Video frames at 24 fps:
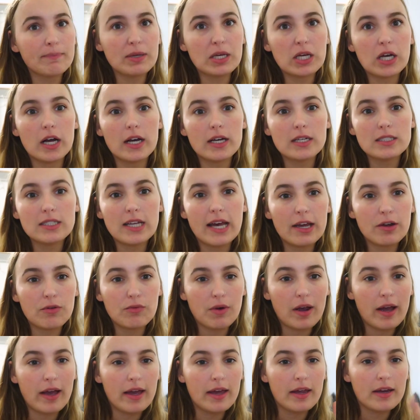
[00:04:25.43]
Because I
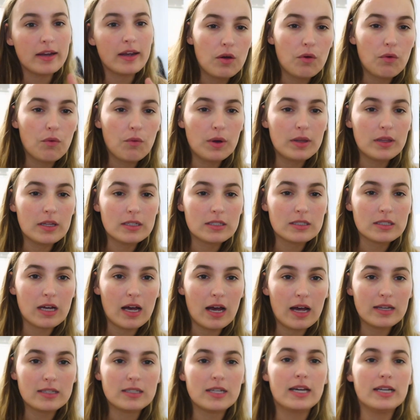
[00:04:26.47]
read When the
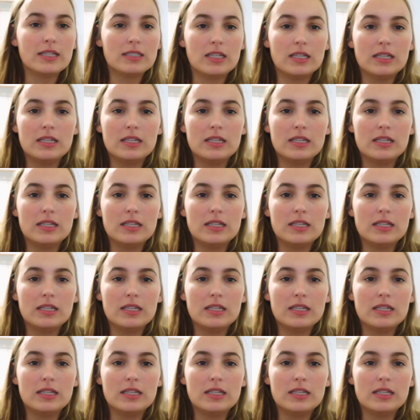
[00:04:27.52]
Scot Ties a